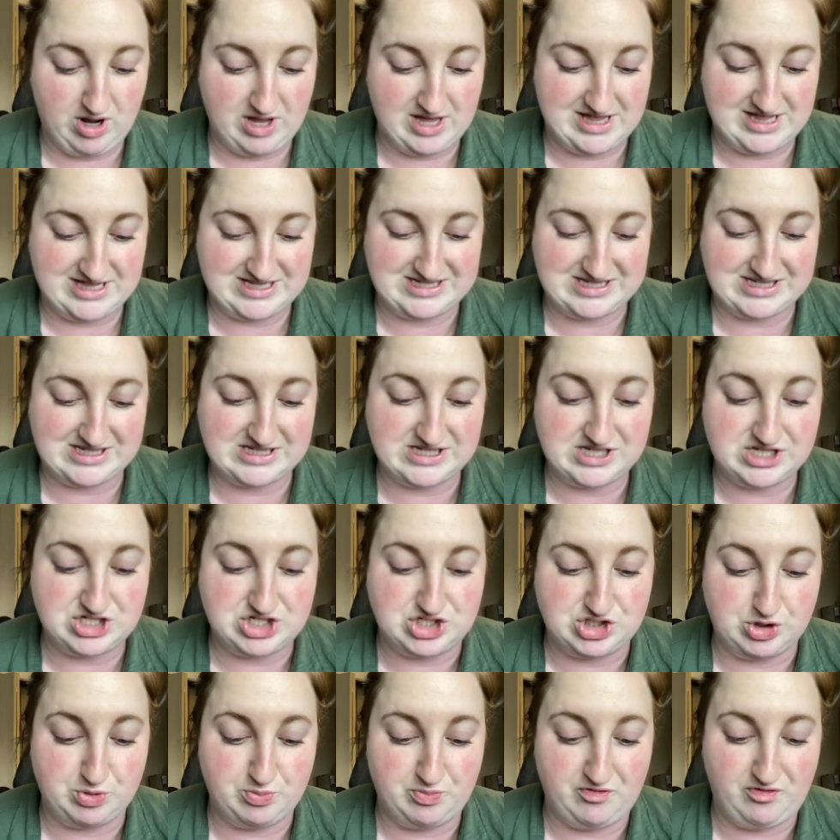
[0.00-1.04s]
This is a
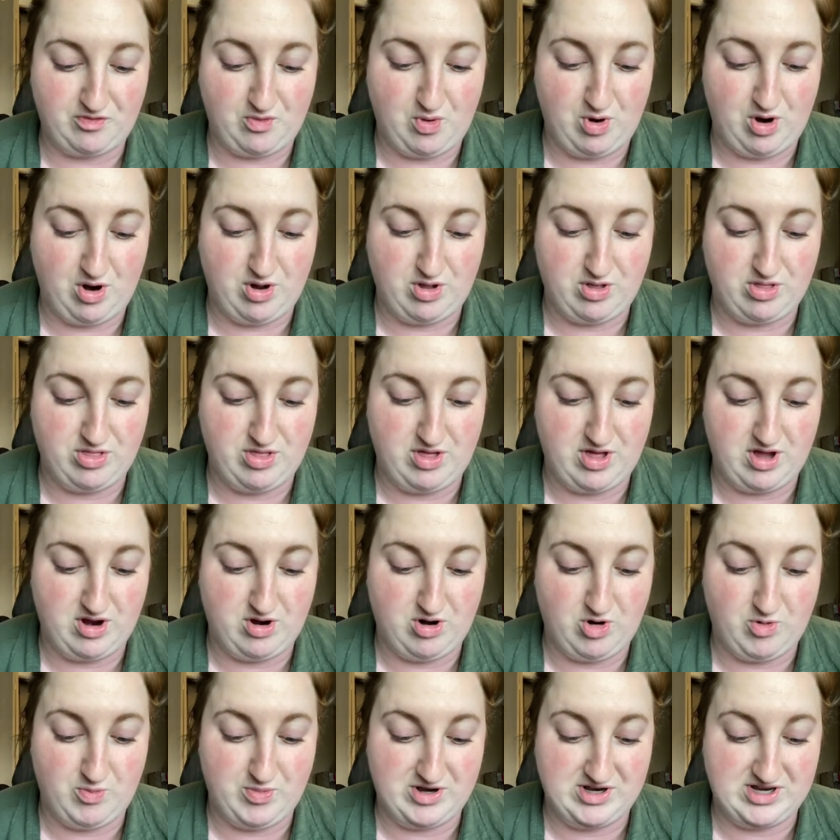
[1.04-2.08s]
dupe for the
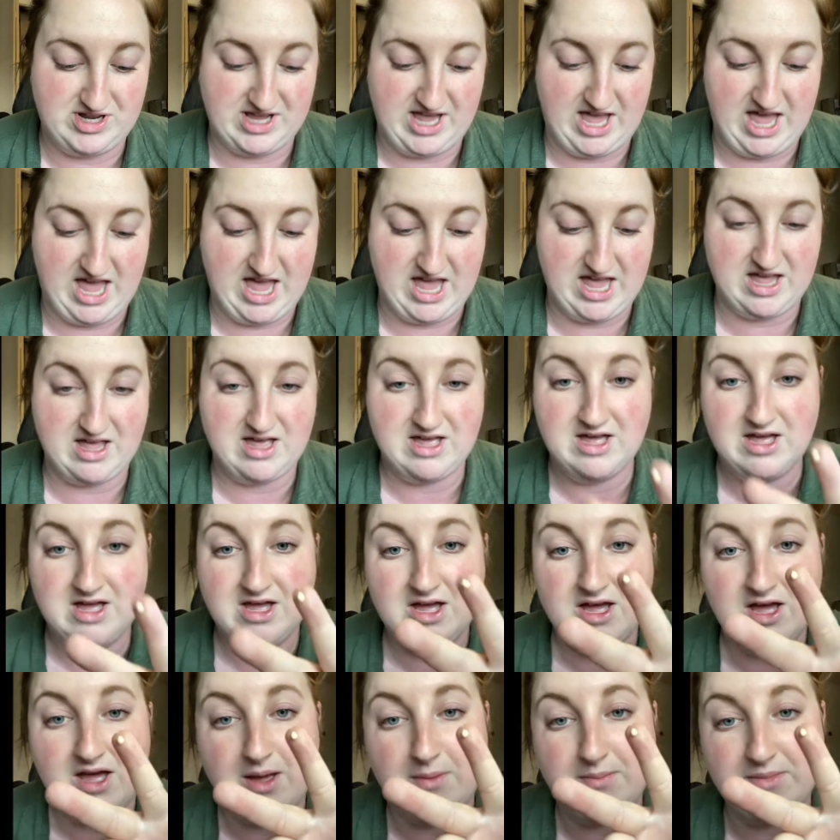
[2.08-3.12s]
Urban Decay.
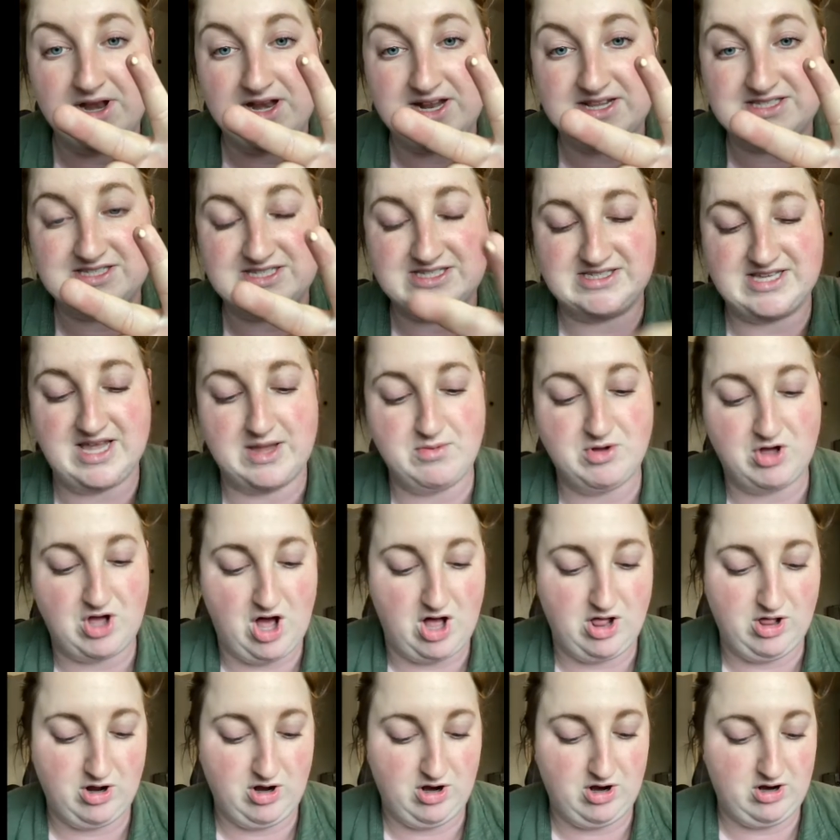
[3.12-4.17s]
I mean, it's the same
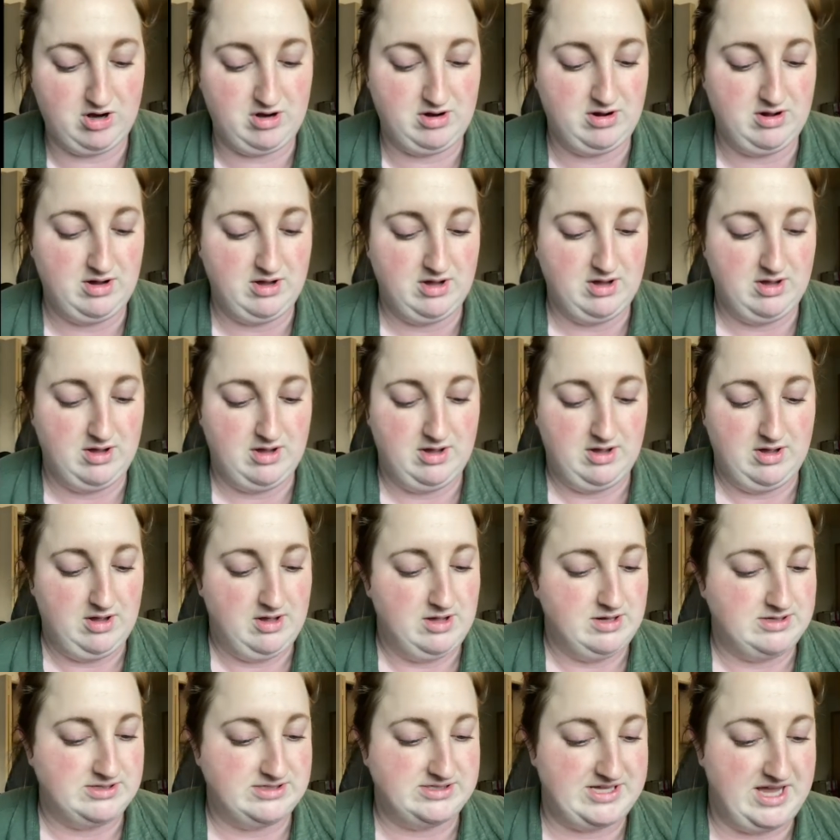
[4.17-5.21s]
color,
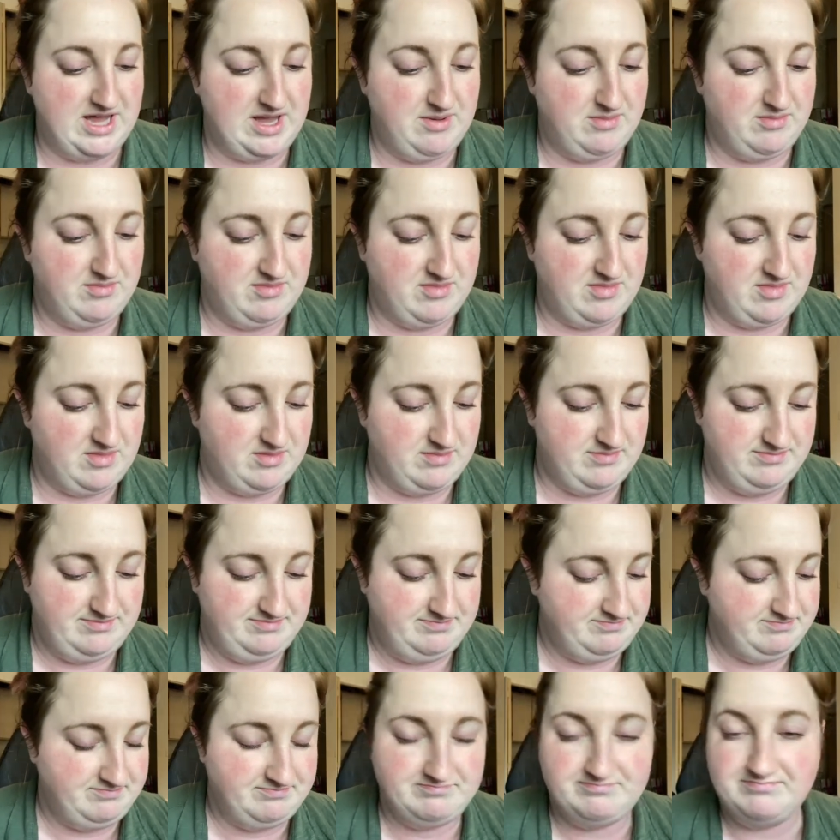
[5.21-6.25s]
same.
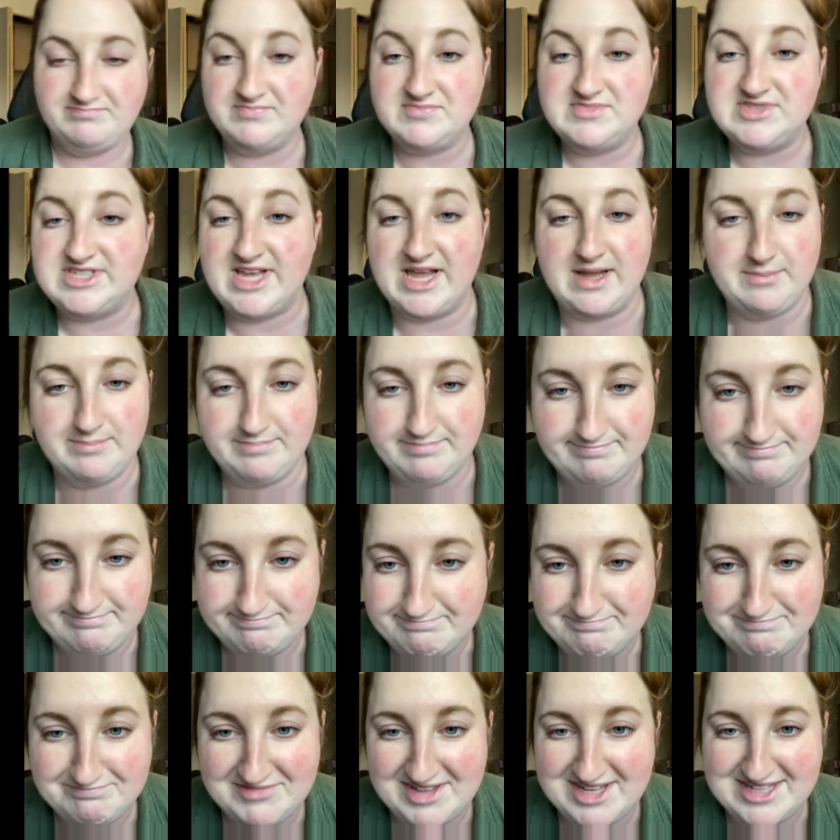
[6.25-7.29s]
It's
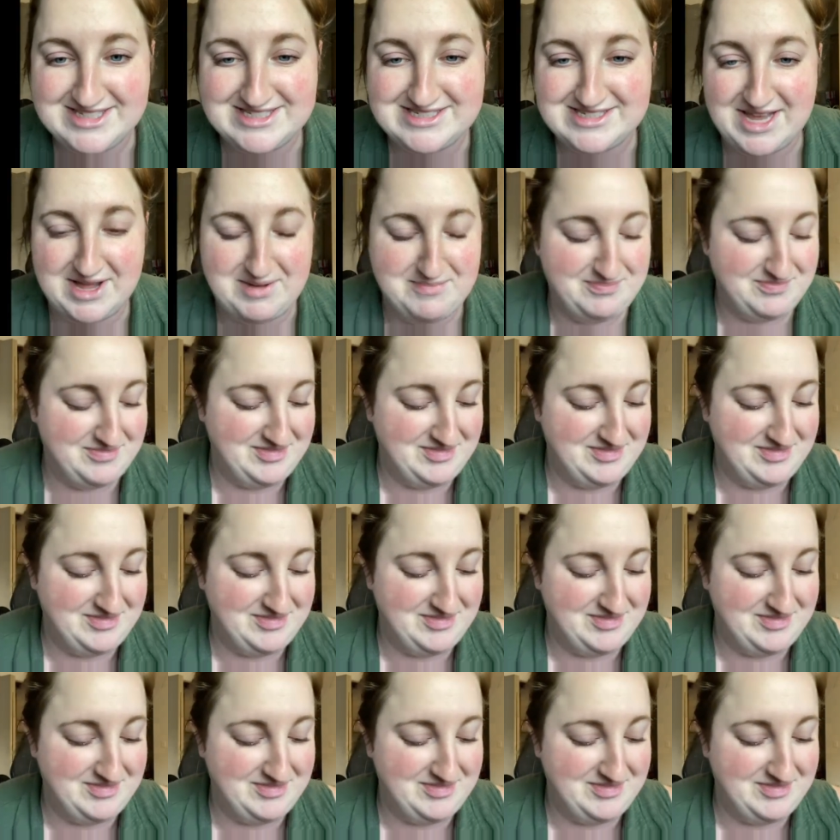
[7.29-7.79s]
same.